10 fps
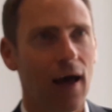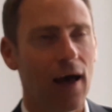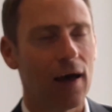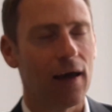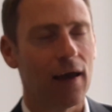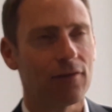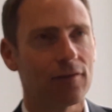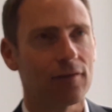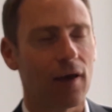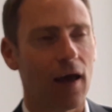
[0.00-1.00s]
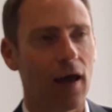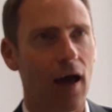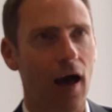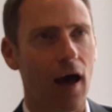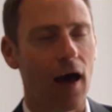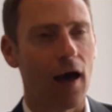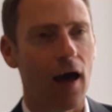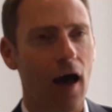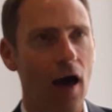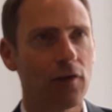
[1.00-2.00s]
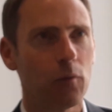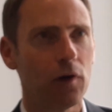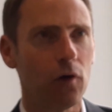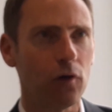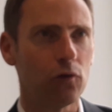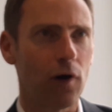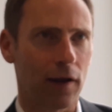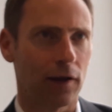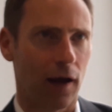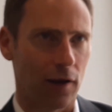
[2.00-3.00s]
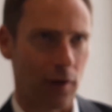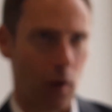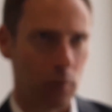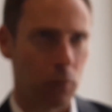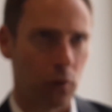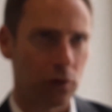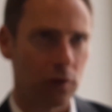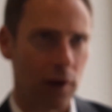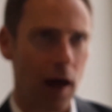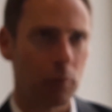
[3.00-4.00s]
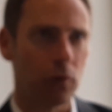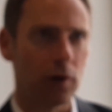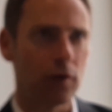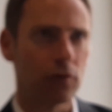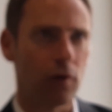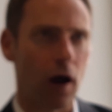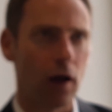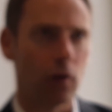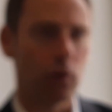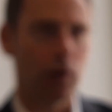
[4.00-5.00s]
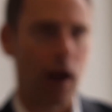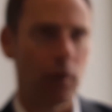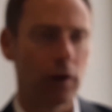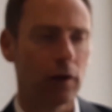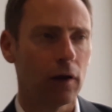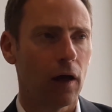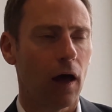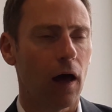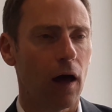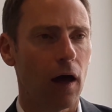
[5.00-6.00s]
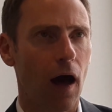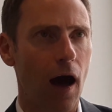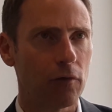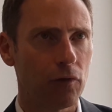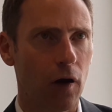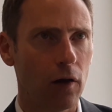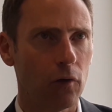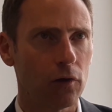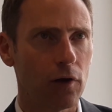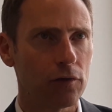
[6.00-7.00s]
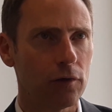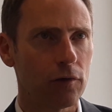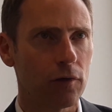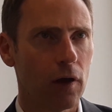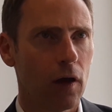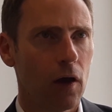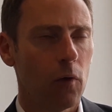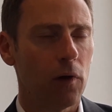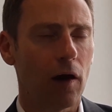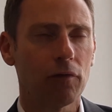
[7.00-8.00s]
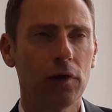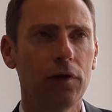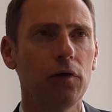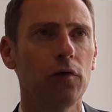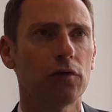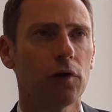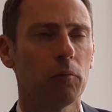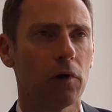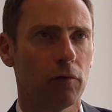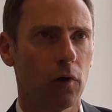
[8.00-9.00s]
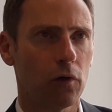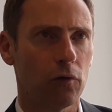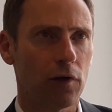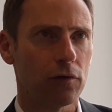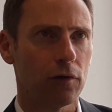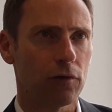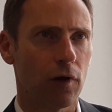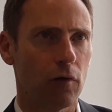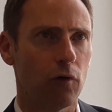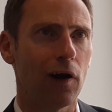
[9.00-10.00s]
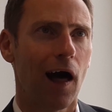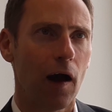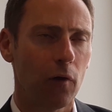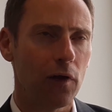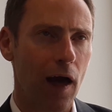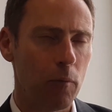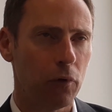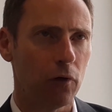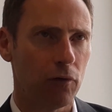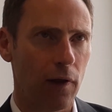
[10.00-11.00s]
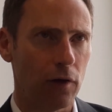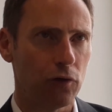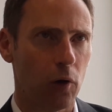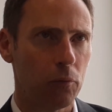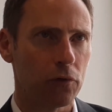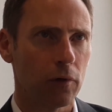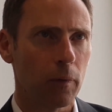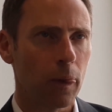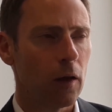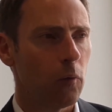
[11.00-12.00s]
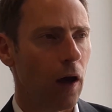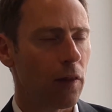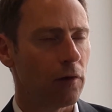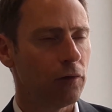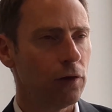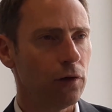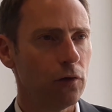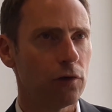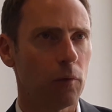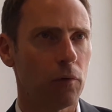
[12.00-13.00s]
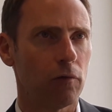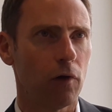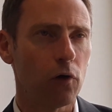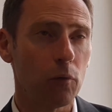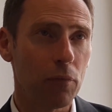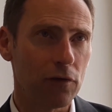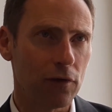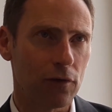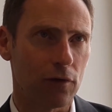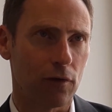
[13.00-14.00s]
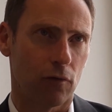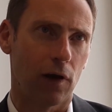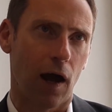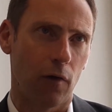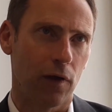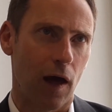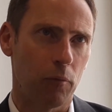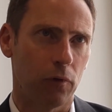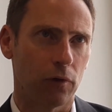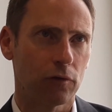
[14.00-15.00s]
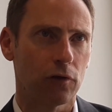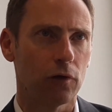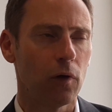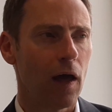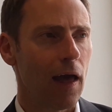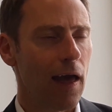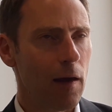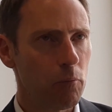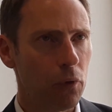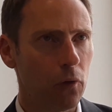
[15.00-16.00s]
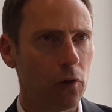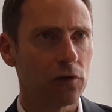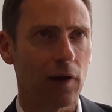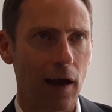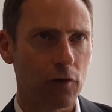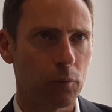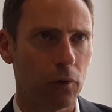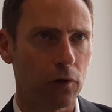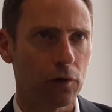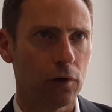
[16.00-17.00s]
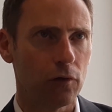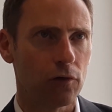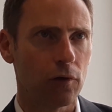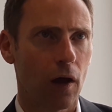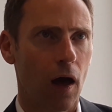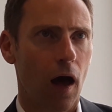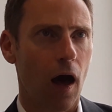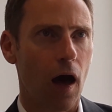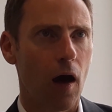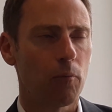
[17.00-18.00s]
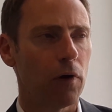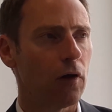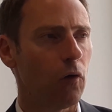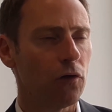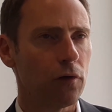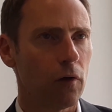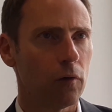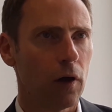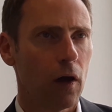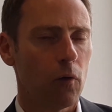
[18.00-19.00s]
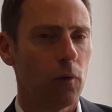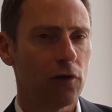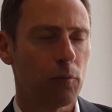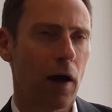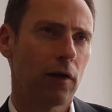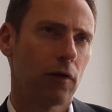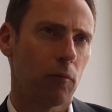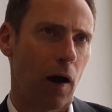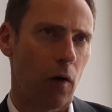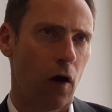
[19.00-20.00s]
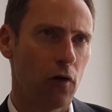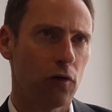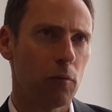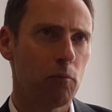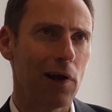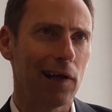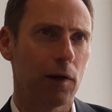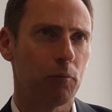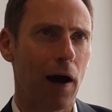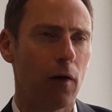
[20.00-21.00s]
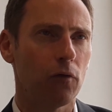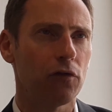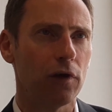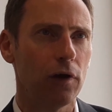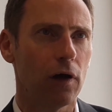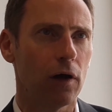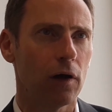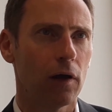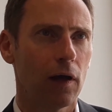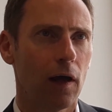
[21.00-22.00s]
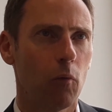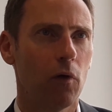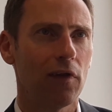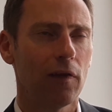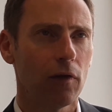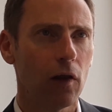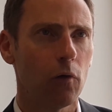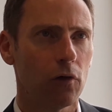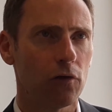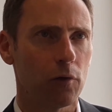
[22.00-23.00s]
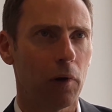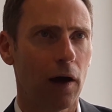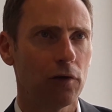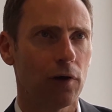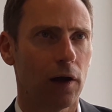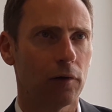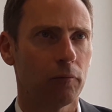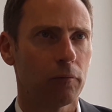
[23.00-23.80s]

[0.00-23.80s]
I think we all recognise how important the airport is for our local area and for our local residents. We have a huge number of local residents that rely on the airport for their jobs. We have a huge number of local businesses that rely on the airport to import and export goods, but also we spend about £100 million a year within the local supply chain.